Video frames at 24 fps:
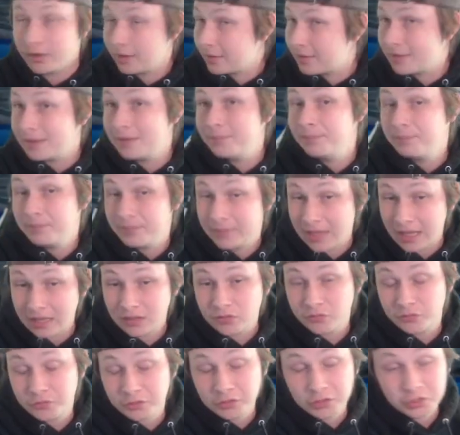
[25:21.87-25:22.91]
going to see. That's
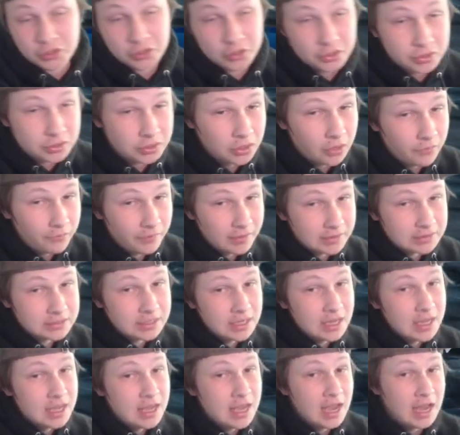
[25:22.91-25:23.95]
for sure Assault Vest.
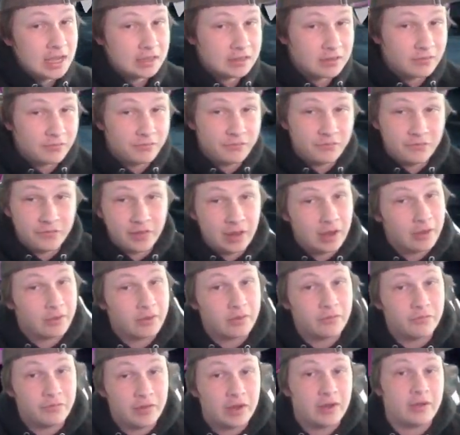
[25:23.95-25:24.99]
It's a very,
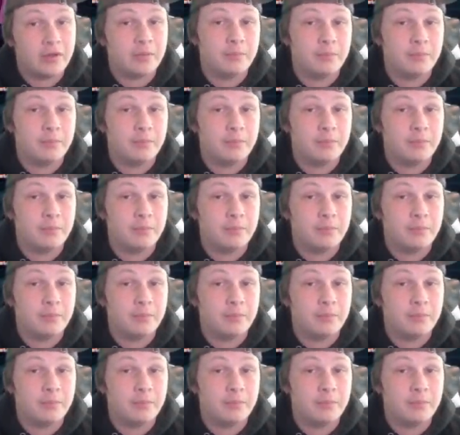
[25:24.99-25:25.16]
very